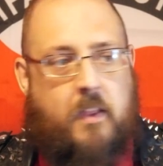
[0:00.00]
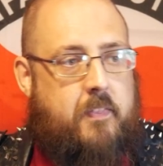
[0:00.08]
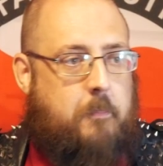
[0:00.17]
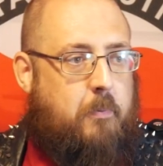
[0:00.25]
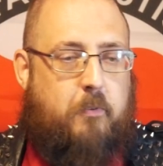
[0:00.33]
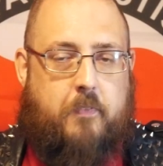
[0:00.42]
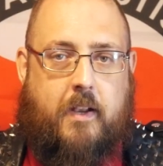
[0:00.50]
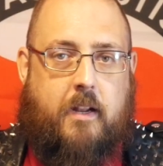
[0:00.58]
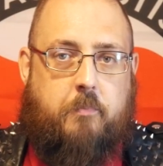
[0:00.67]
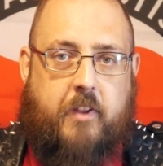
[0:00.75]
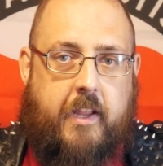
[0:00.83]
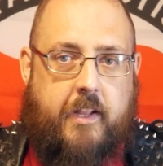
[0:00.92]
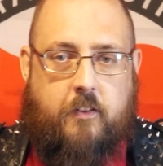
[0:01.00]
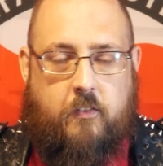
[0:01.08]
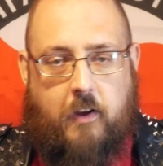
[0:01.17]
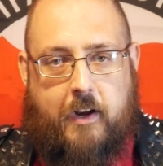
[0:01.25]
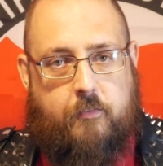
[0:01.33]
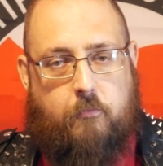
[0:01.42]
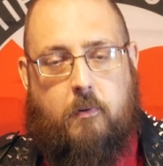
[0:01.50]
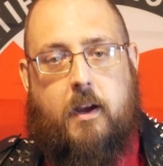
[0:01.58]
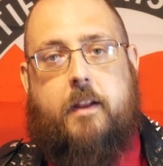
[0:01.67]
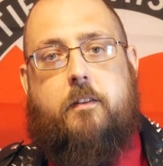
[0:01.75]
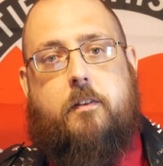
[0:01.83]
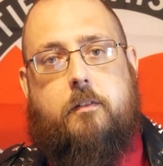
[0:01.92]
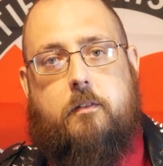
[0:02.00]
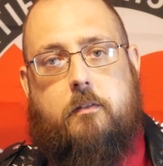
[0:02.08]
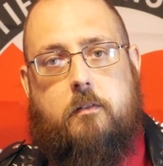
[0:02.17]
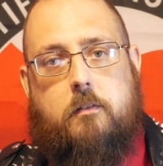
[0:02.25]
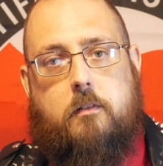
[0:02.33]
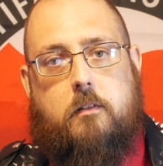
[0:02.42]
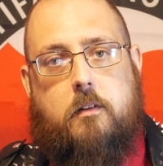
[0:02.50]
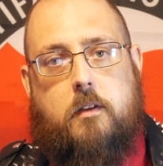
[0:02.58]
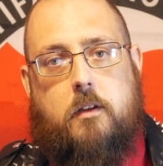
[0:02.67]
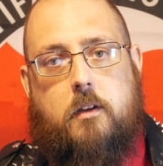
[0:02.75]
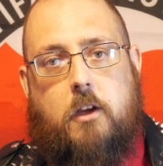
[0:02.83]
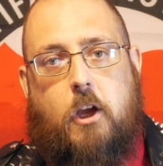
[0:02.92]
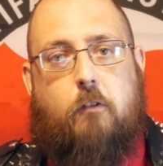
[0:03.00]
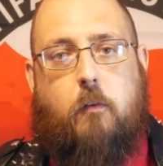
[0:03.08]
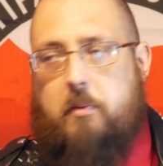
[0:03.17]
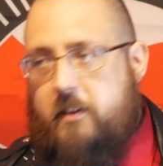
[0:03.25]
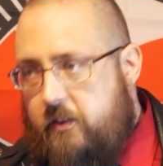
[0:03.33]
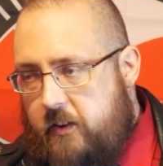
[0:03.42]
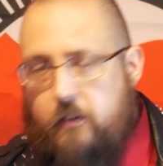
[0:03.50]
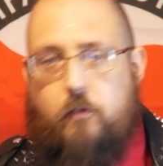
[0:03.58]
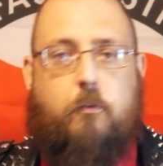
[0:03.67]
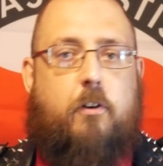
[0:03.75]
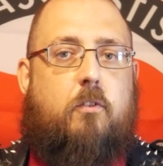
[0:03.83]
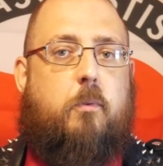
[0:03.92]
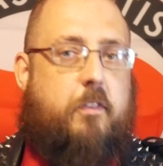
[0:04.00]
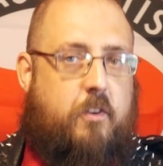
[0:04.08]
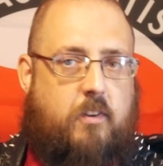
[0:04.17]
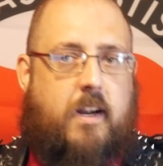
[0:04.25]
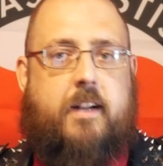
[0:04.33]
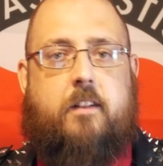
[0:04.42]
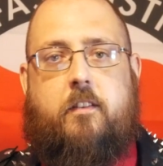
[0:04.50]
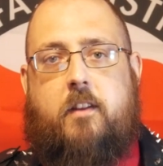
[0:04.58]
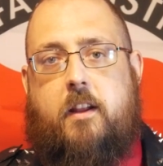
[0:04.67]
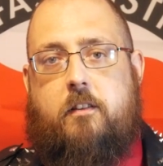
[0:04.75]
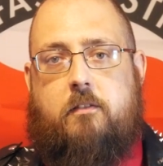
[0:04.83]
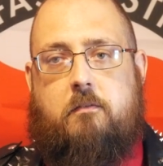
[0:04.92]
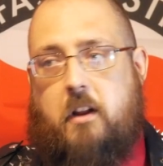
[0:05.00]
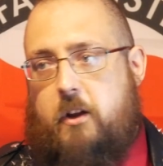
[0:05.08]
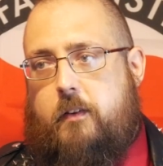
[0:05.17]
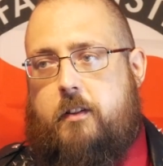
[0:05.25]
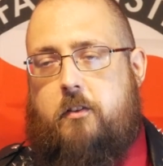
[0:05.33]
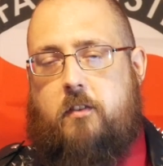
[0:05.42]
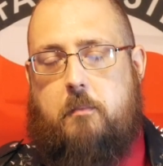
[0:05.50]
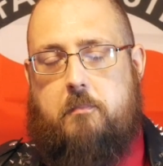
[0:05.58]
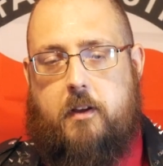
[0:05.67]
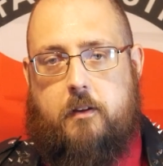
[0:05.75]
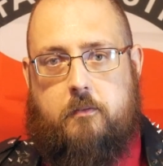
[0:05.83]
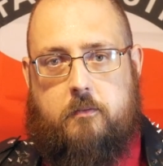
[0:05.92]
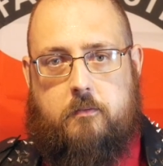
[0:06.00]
They both end up taking the side of the right, replace Israel with United States, and you got the same thing.